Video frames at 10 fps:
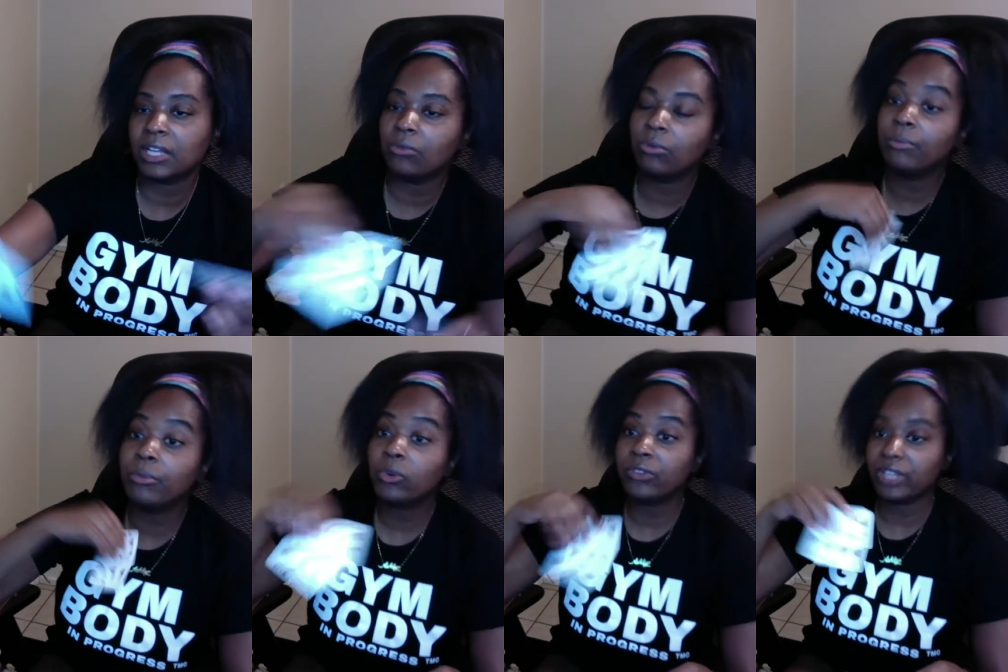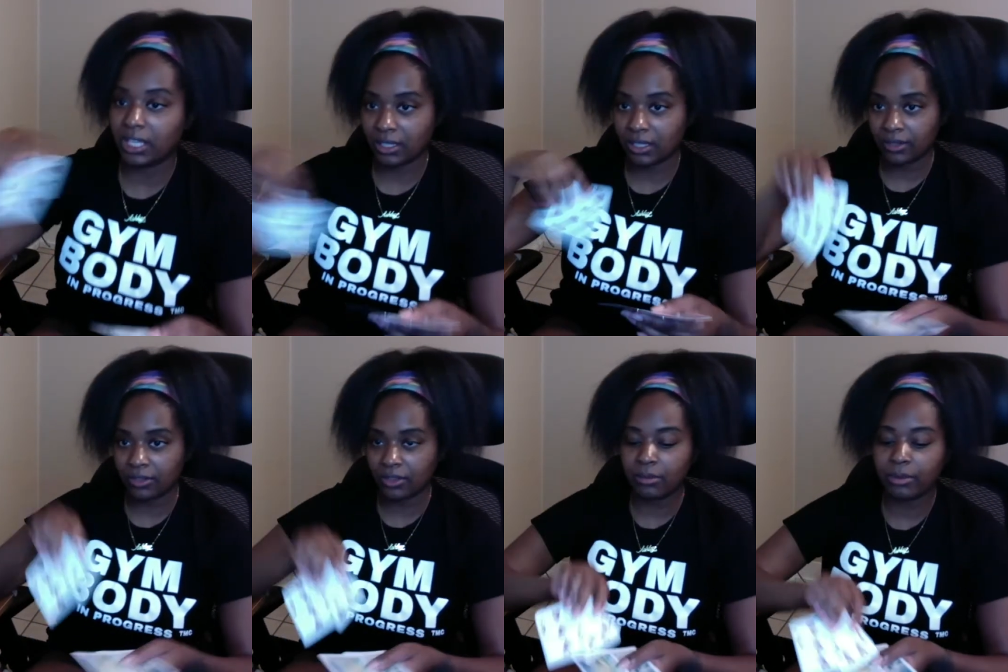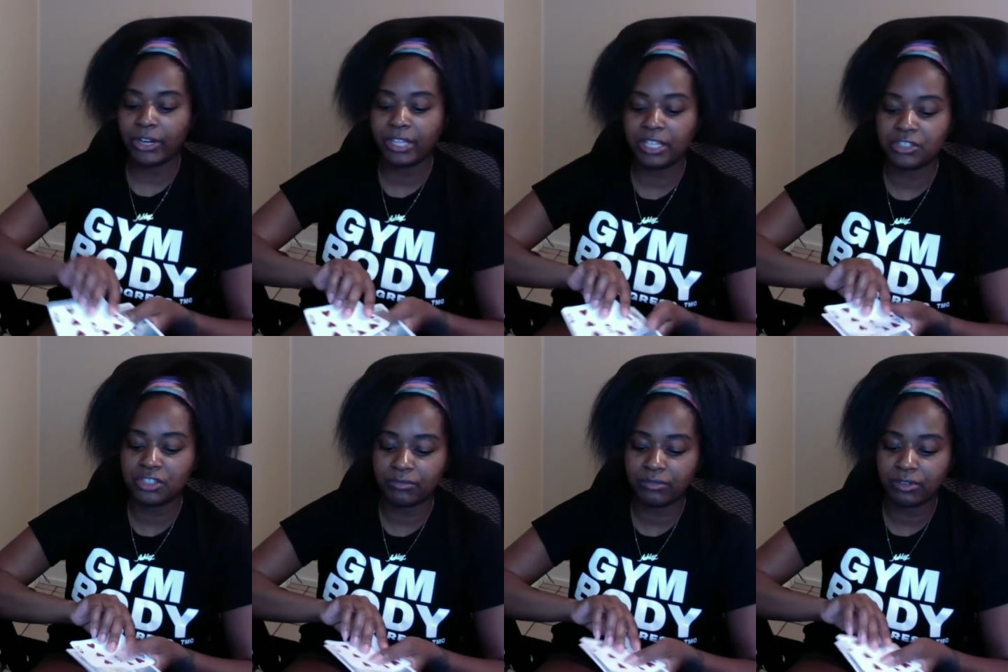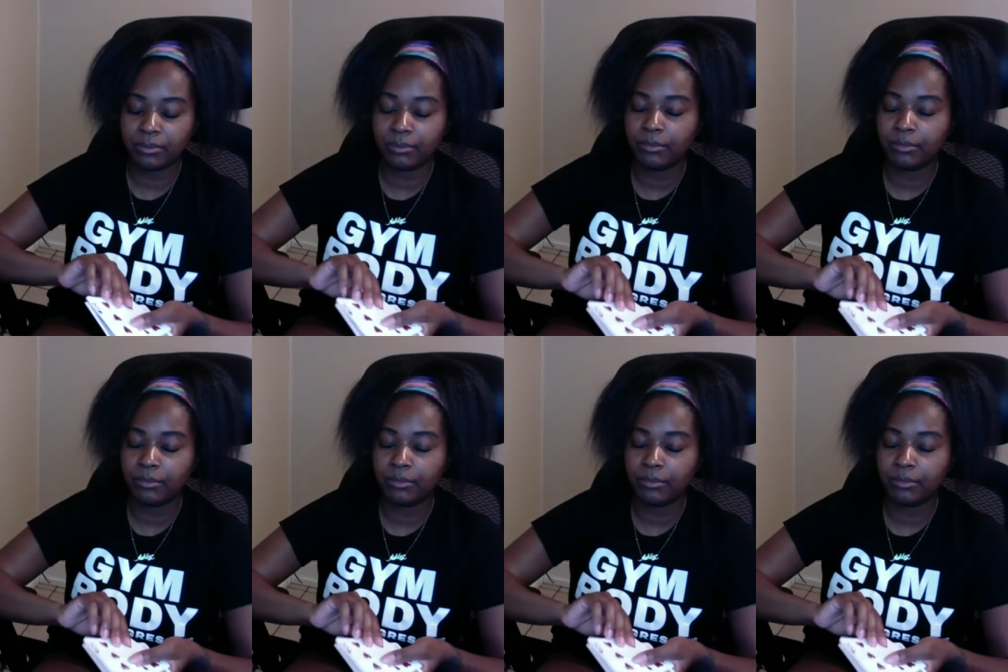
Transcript: removing third party energy from